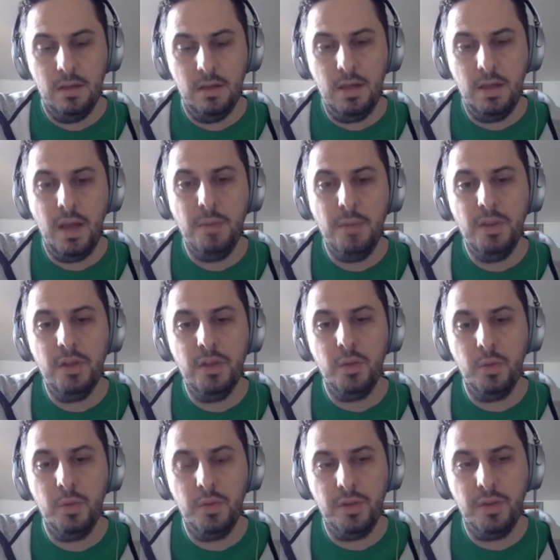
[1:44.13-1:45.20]
Yeah, I mean,
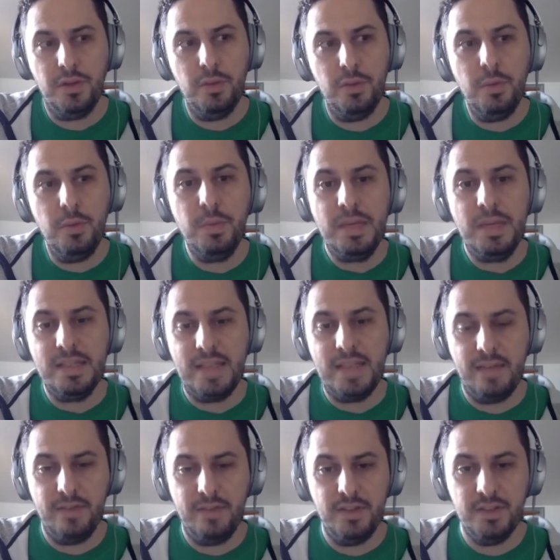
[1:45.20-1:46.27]
look, human beings
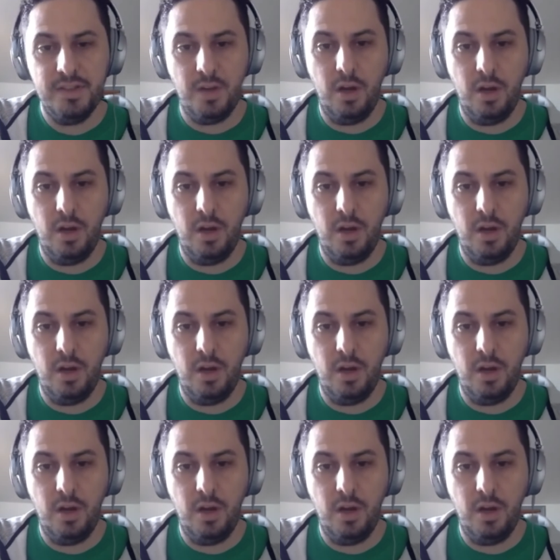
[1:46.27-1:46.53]
have this